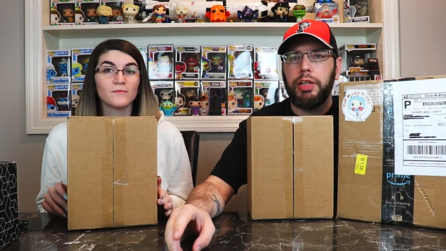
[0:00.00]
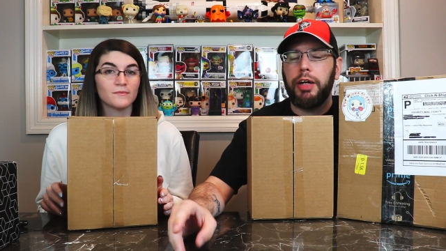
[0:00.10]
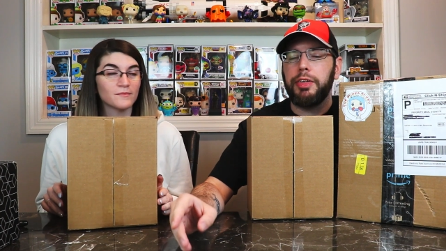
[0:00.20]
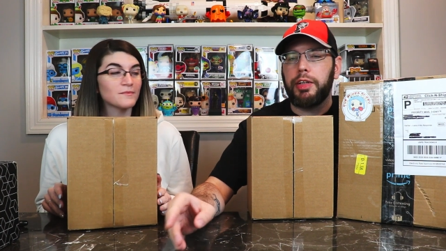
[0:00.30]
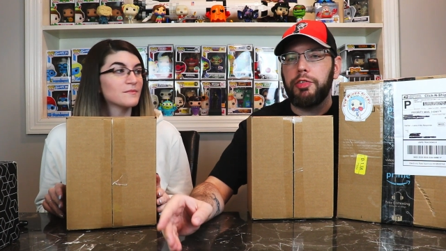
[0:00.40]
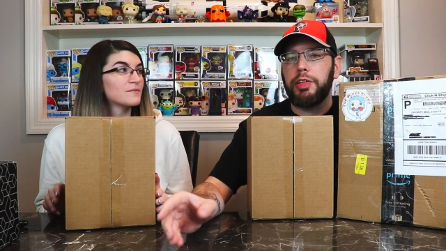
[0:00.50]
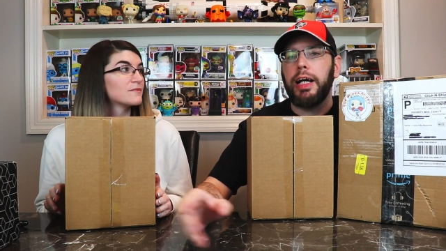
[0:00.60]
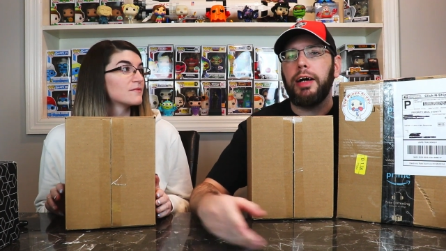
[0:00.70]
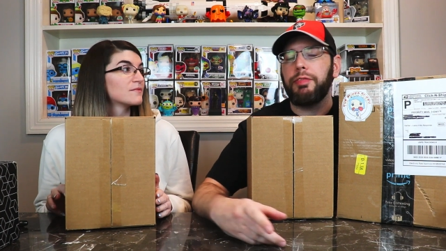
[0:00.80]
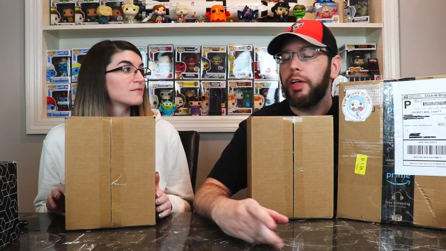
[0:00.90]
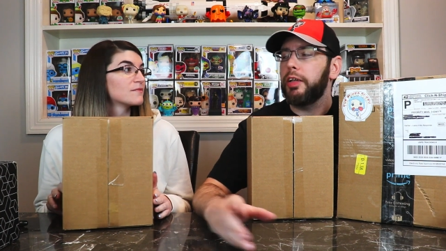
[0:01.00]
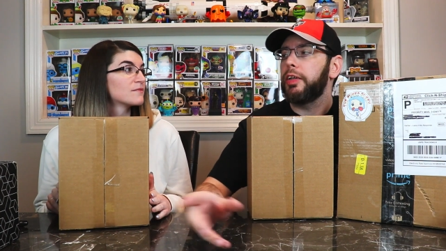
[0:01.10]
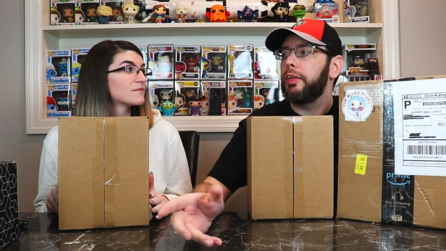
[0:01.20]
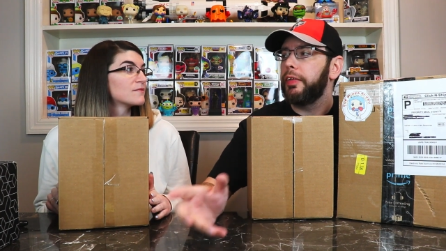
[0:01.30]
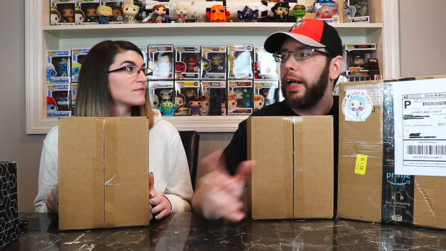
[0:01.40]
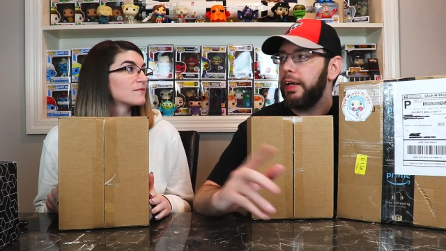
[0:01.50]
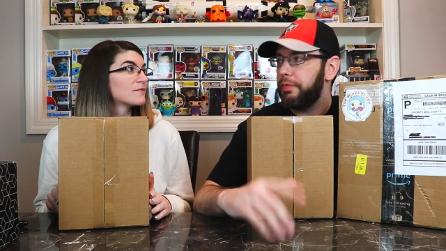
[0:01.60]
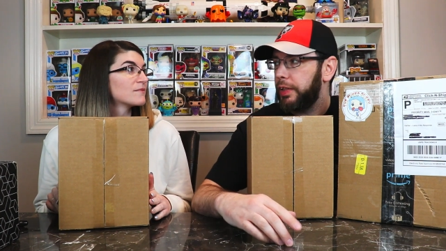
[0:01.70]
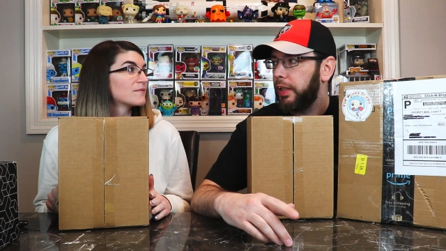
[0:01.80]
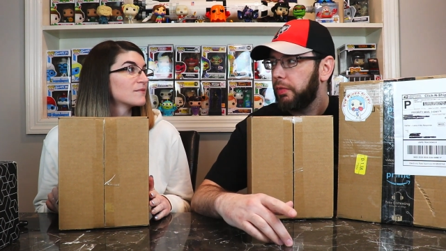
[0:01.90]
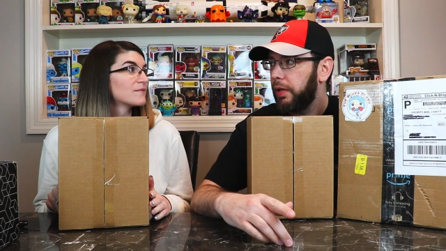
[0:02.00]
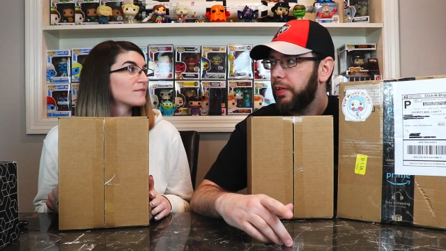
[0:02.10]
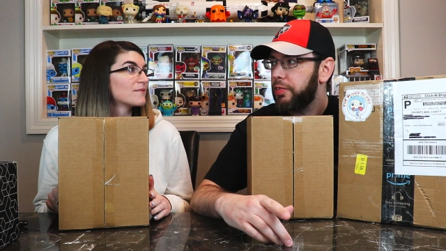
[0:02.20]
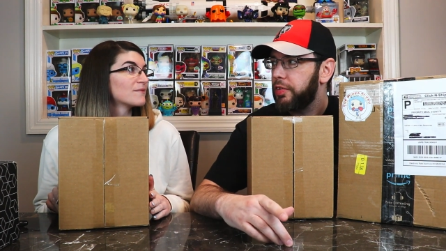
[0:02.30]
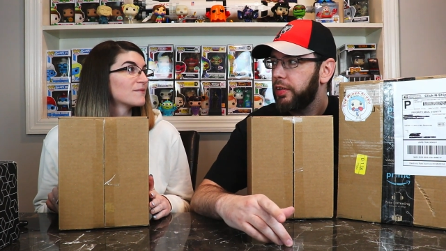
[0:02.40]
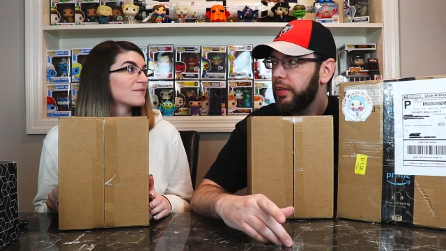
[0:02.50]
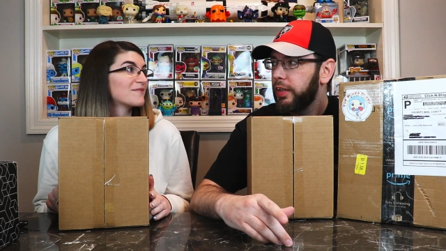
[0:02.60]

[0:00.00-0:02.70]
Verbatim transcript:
Speaker 1: Now you can see how far ago that video was